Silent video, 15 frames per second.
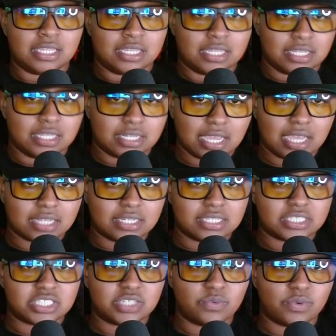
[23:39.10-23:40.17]
Nah,
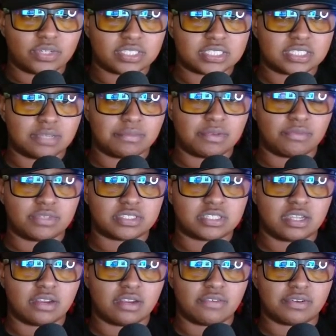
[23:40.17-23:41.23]
Nick, she wanted something in
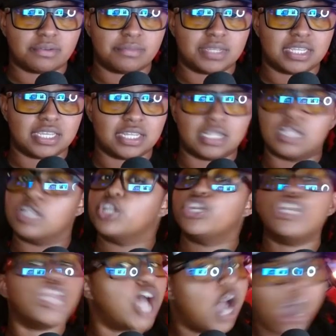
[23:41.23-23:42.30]
return from the beginning.
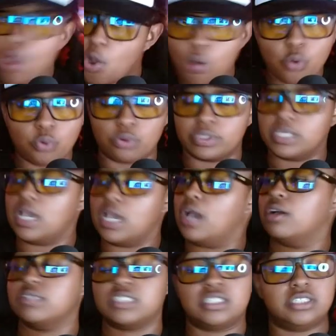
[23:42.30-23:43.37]
No,
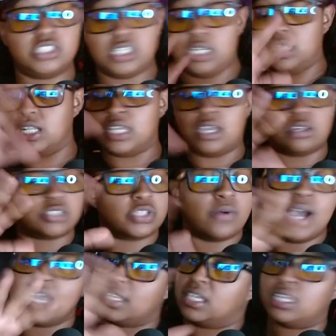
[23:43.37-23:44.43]
y'all. See, she a Leo, so
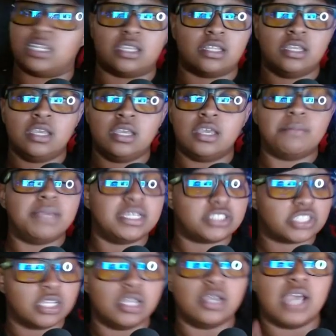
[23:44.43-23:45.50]
I get it.
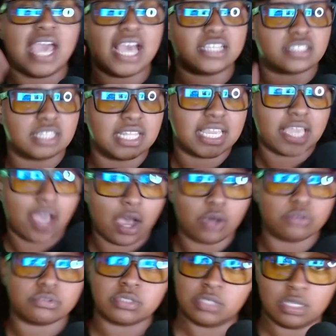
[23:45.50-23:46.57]
Bitch, as
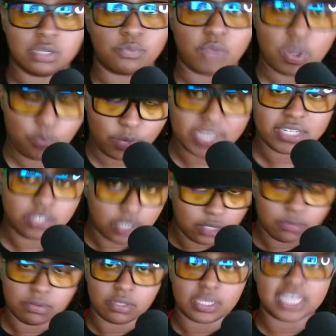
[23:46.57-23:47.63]
Leos, what we
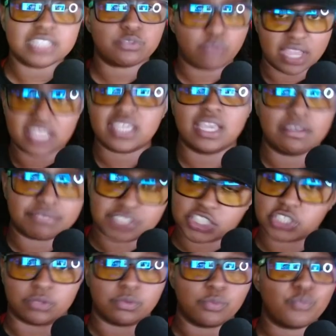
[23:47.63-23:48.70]
do is we gift
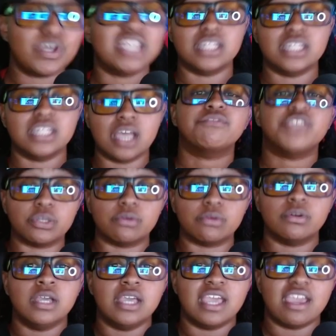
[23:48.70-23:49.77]
you. We love you.
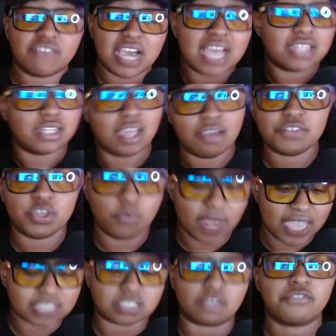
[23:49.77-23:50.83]
If I love you
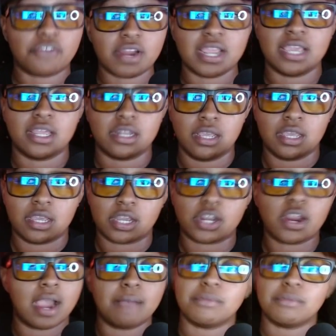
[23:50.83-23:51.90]
as a friend,
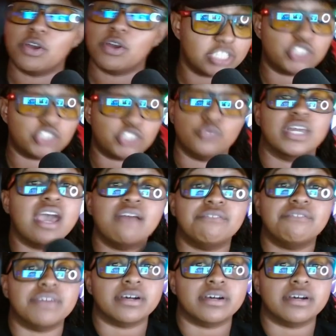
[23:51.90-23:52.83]
girl, I'm going to get you whatever.